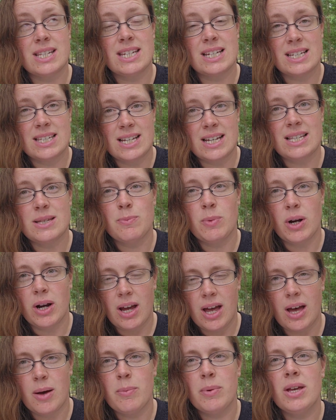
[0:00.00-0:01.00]
cents per
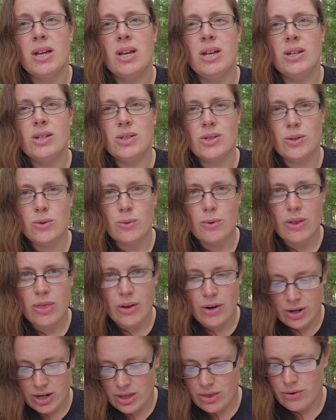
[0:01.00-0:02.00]
cup to
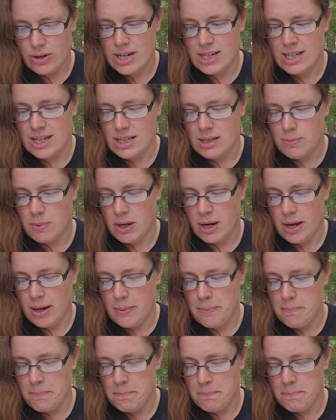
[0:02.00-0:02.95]
33 cents per cup.